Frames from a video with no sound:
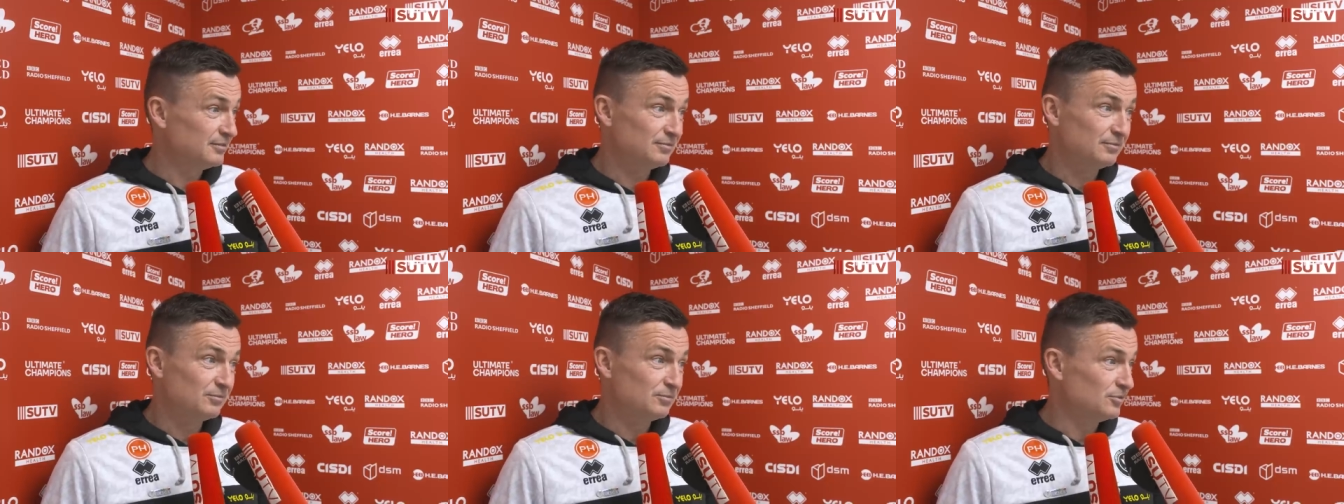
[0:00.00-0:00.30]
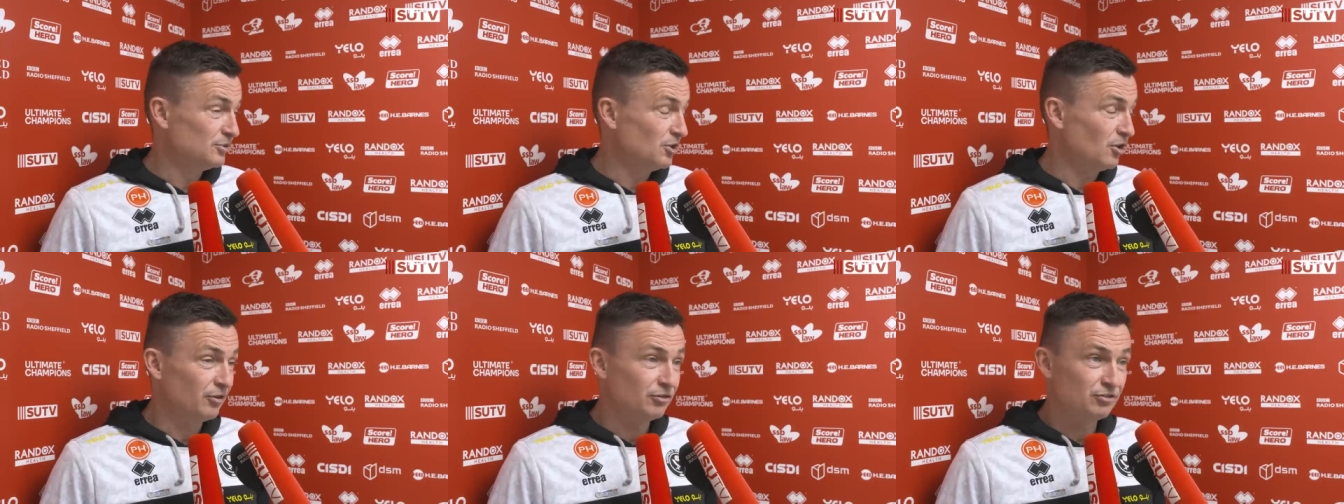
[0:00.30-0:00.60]

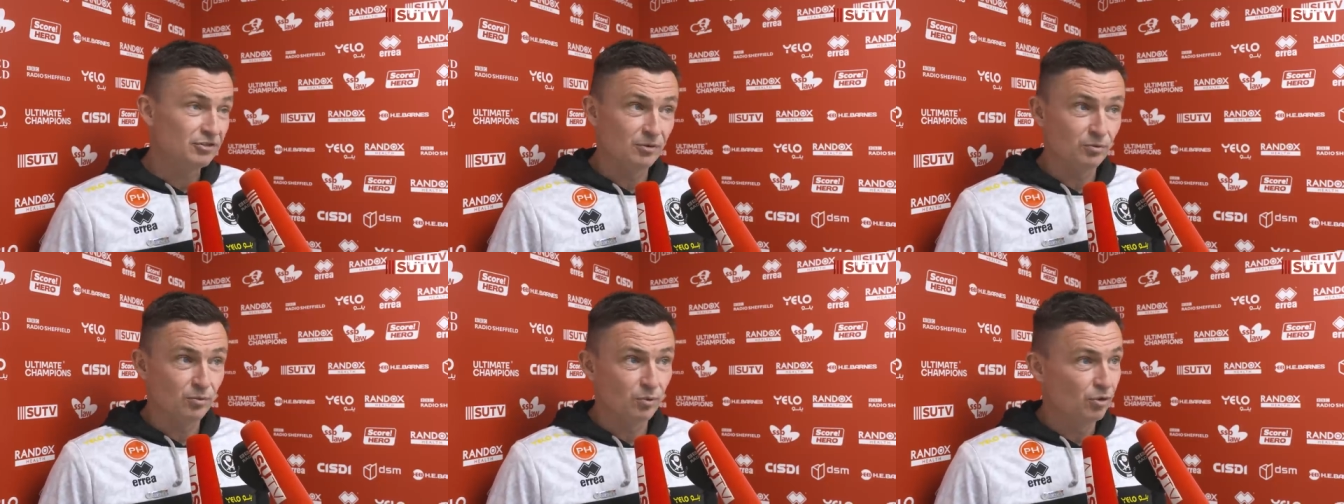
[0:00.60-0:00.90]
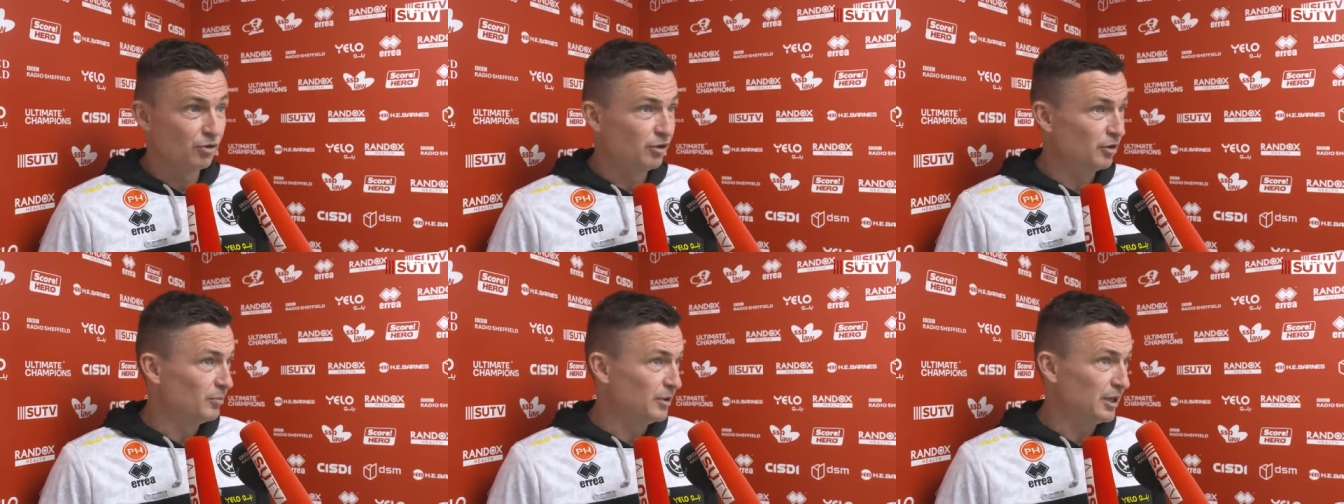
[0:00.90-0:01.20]
Norwich didn't
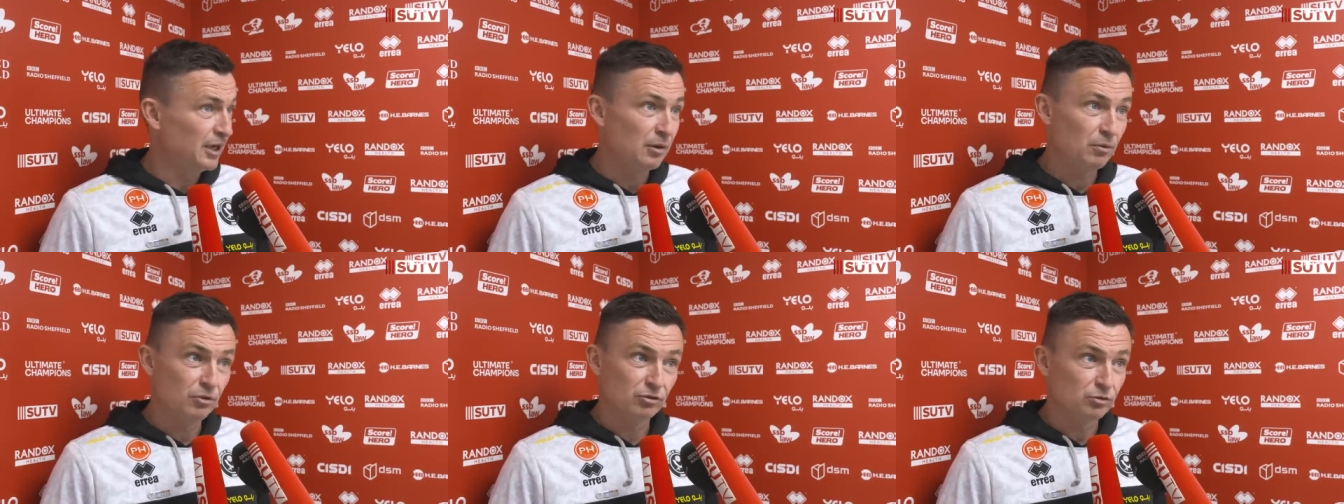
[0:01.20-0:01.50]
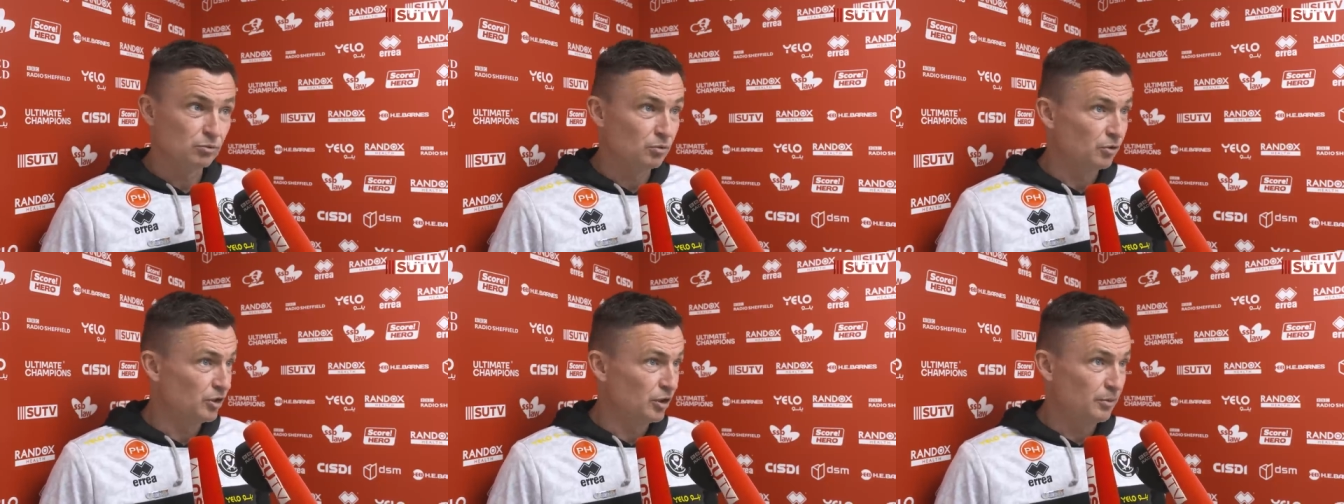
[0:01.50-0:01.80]
worry me. I
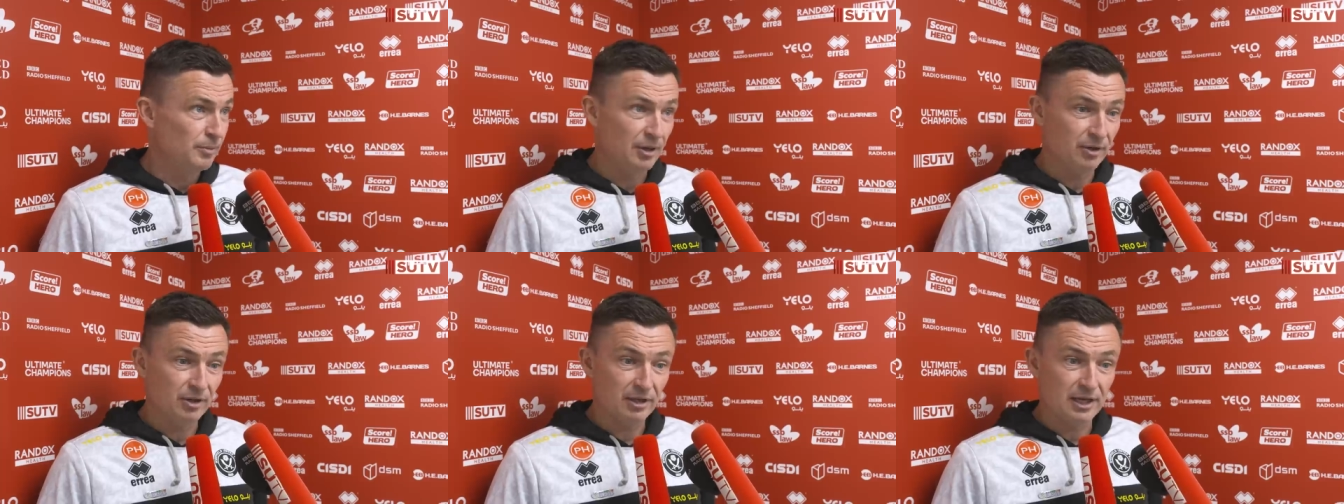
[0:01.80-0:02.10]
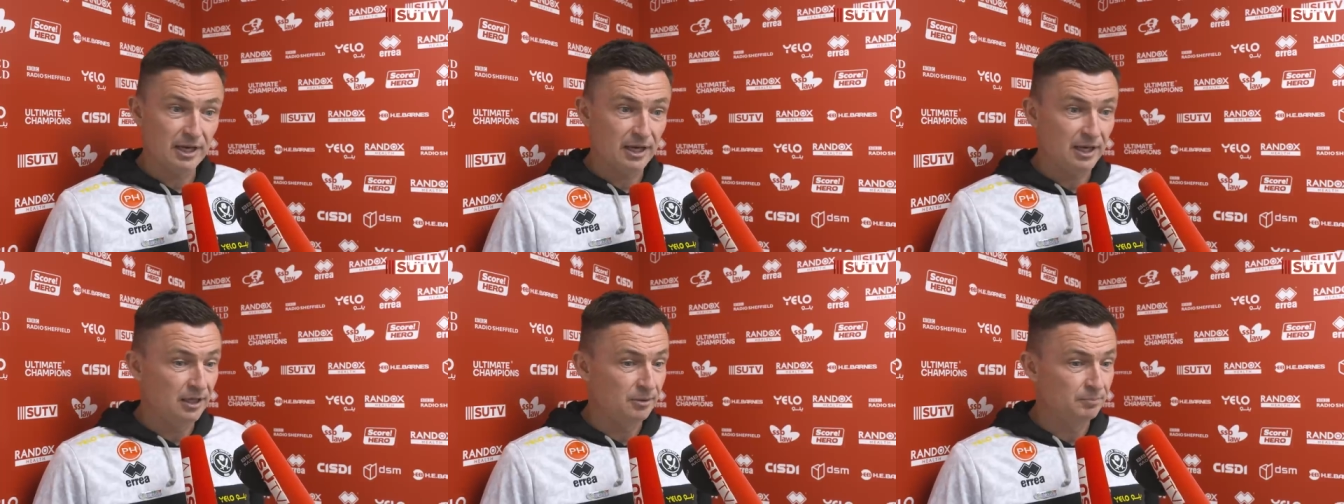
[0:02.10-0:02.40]
wasn't worried about the
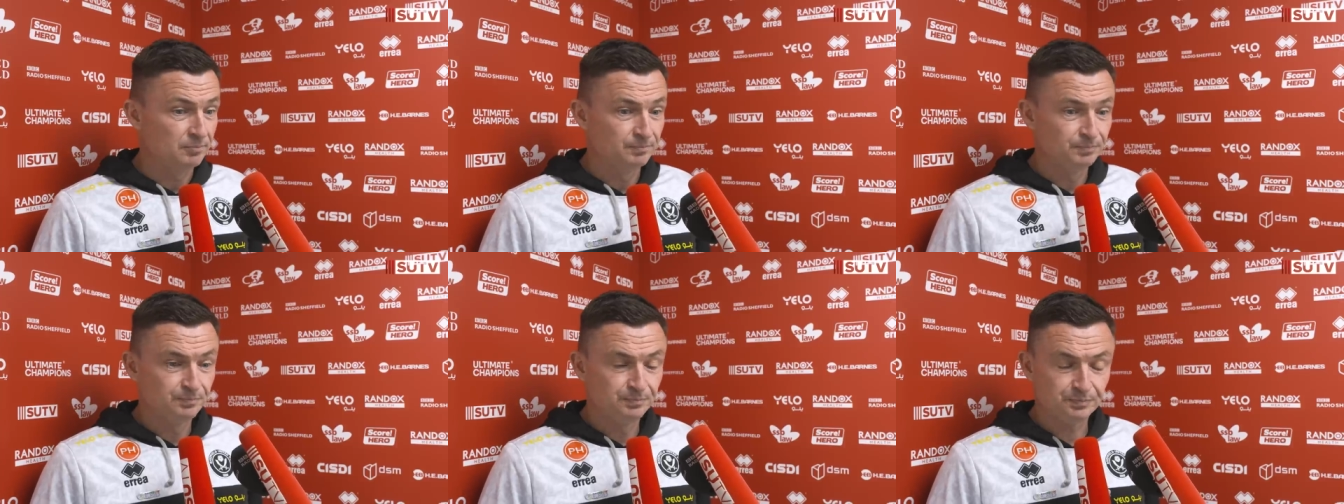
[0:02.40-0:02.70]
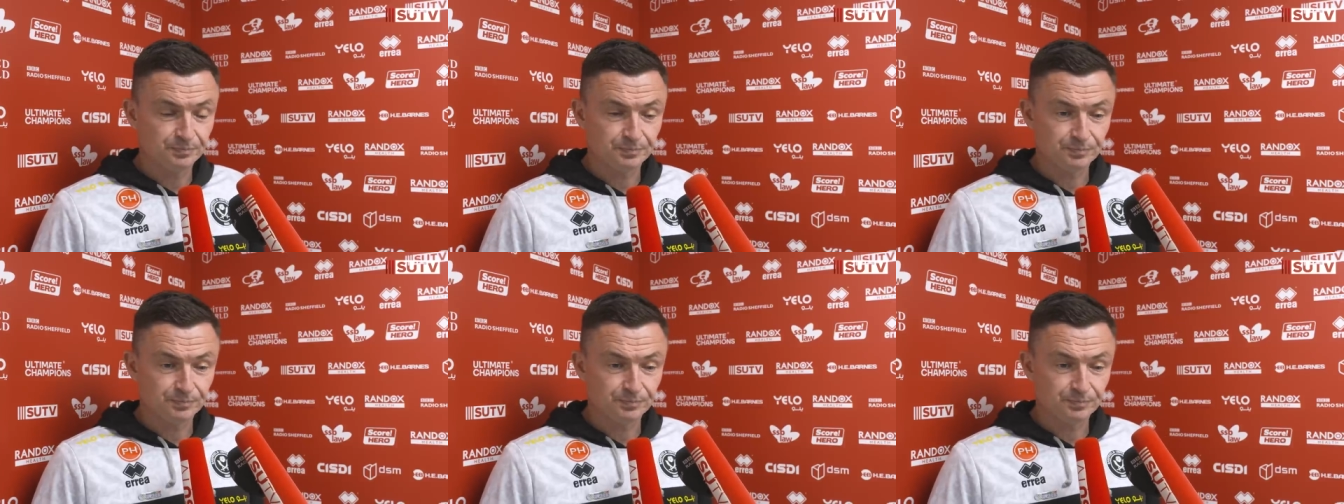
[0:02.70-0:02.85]
game.